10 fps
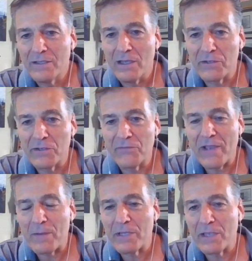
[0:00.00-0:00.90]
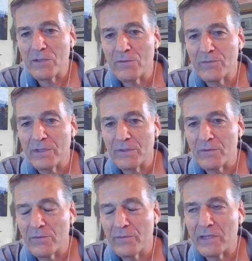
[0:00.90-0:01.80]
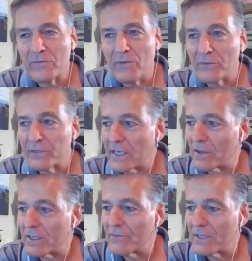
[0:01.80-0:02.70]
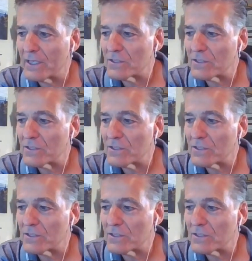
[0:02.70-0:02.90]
all your family that you've been involved in caregiving,